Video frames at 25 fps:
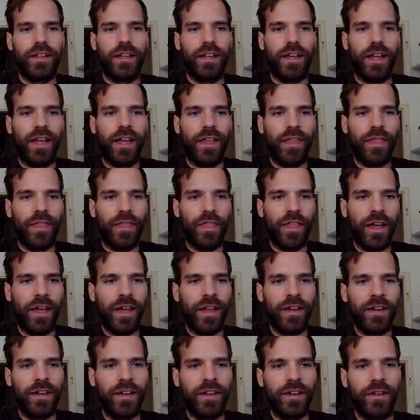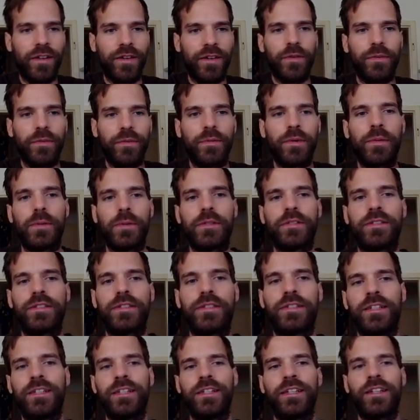and then we will
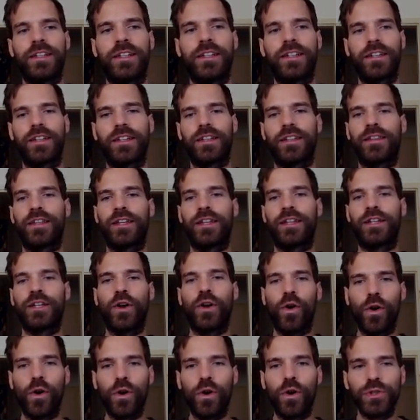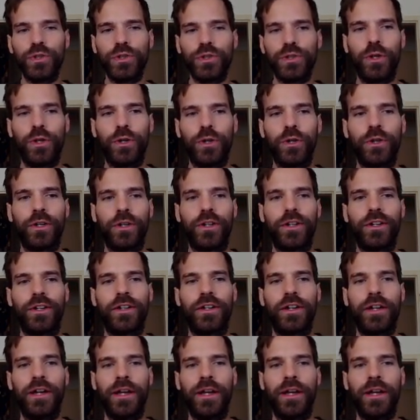see that it also